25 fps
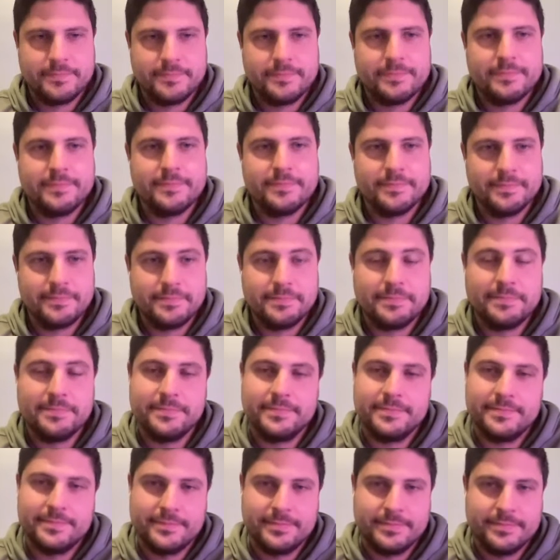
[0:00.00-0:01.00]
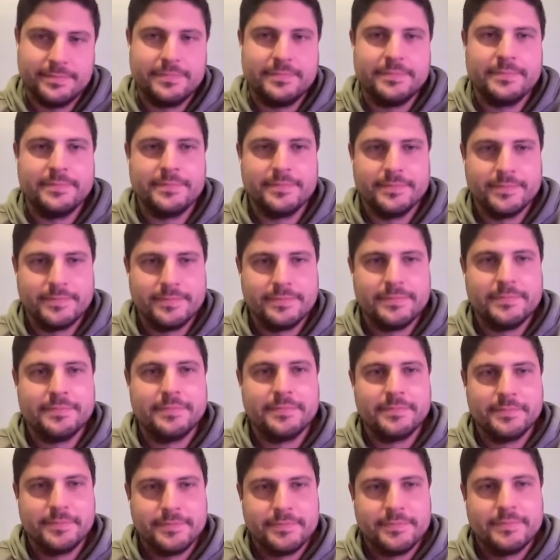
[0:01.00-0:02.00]

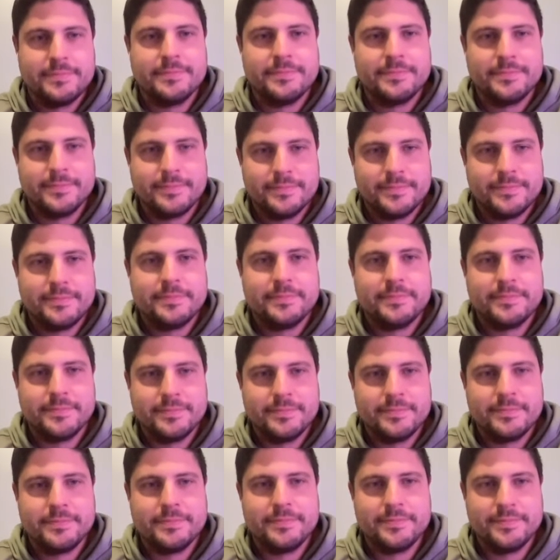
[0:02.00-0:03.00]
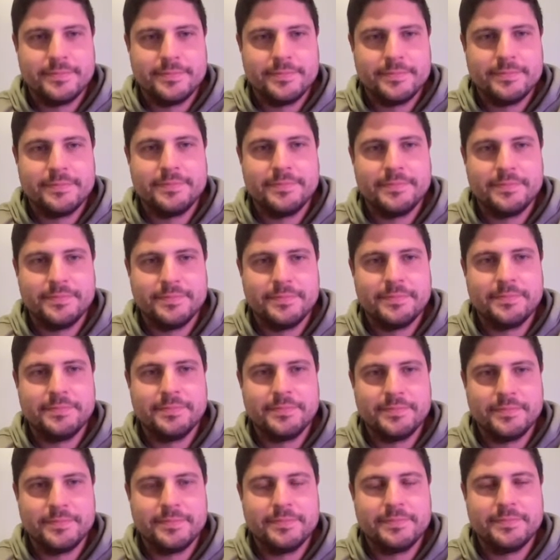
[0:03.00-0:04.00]

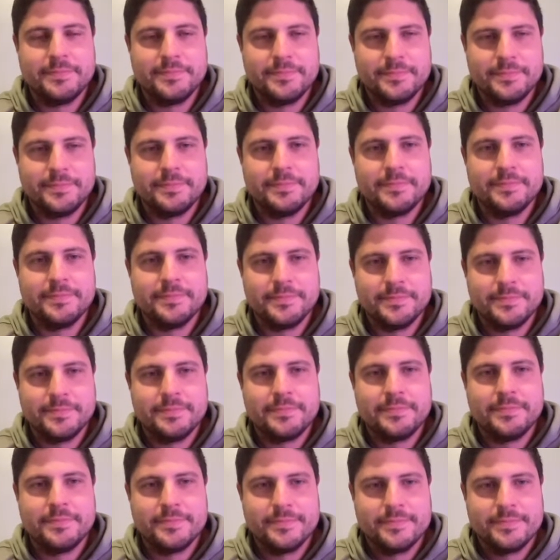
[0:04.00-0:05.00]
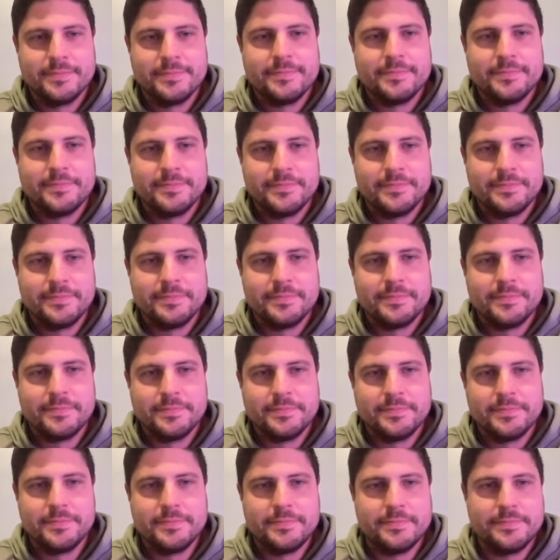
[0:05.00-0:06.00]

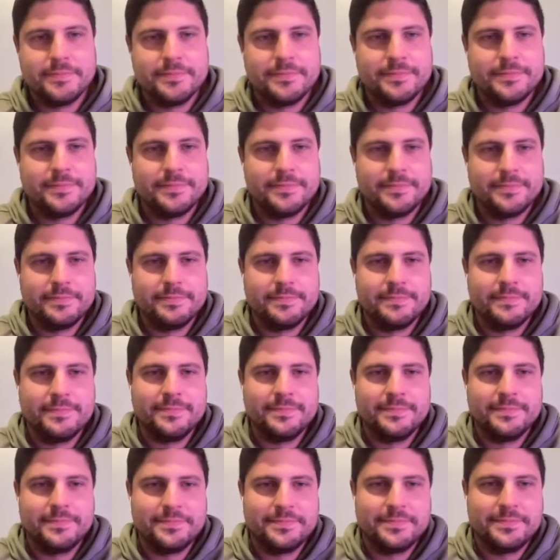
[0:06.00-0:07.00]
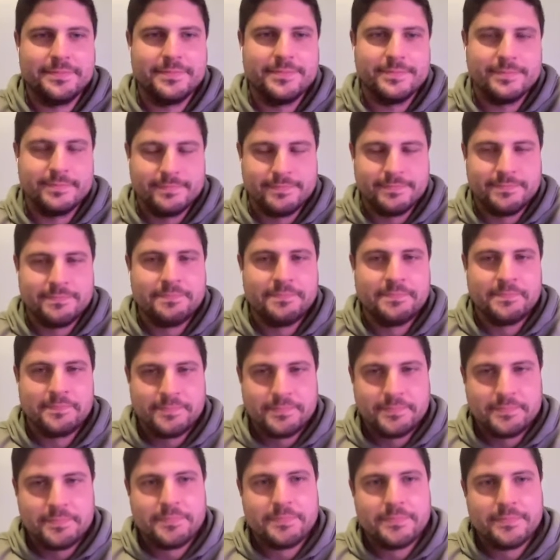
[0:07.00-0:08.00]
No words are spoken by the person on screen.